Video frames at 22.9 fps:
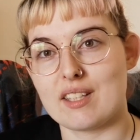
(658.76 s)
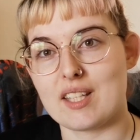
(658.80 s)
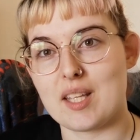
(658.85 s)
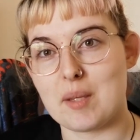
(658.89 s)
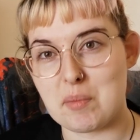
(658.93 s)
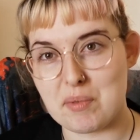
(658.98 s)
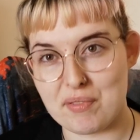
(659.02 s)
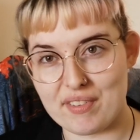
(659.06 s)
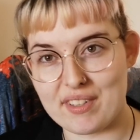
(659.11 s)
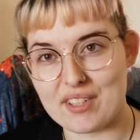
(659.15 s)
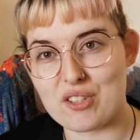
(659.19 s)

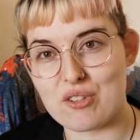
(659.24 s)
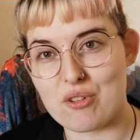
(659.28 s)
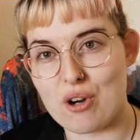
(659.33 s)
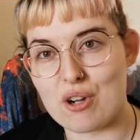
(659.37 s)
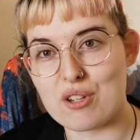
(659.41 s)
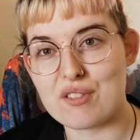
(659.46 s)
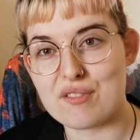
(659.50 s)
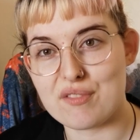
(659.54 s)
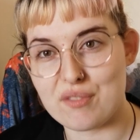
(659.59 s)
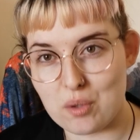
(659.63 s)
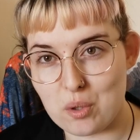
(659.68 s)
Keep your fingers
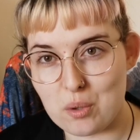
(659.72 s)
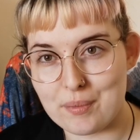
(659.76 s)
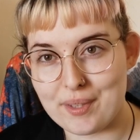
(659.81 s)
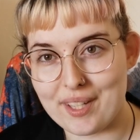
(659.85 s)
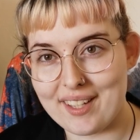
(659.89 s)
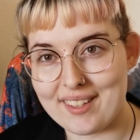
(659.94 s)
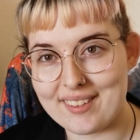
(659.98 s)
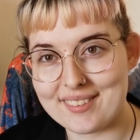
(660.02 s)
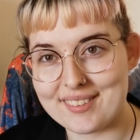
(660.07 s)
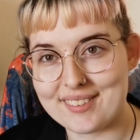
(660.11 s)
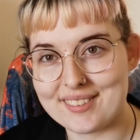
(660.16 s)
crossed for
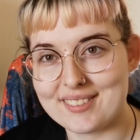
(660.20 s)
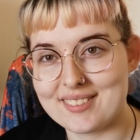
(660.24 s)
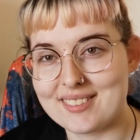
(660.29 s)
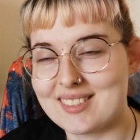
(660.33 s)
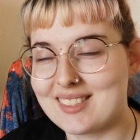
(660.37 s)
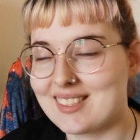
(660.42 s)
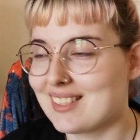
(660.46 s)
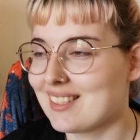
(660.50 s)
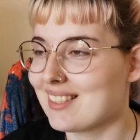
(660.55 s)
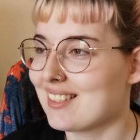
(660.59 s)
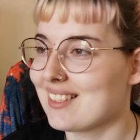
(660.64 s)
me.
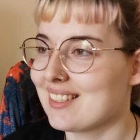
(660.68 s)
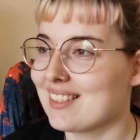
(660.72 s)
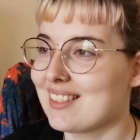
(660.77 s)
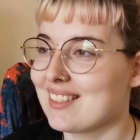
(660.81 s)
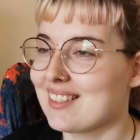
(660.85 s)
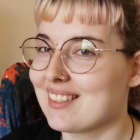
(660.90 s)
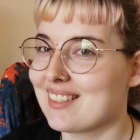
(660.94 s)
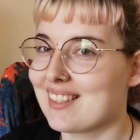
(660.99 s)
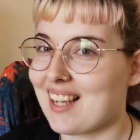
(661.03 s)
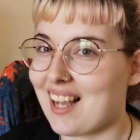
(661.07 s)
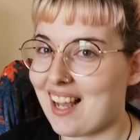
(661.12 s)

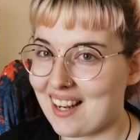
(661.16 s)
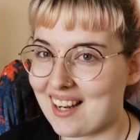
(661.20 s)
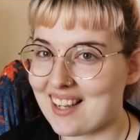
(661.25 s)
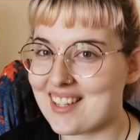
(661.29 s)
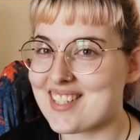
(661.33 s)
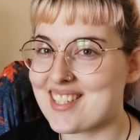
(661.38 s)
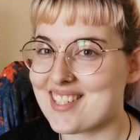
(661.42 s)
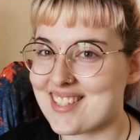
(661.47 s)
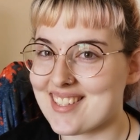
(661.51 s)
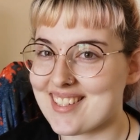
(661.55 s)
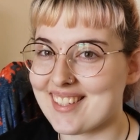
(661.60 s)
And
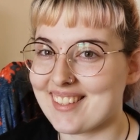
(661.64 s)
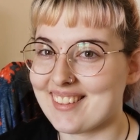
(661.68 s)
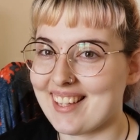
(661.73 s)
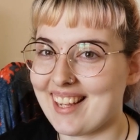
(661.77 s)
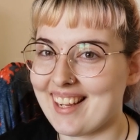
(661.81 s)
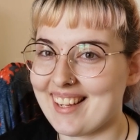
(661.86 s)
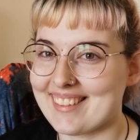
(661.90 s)
I shall see you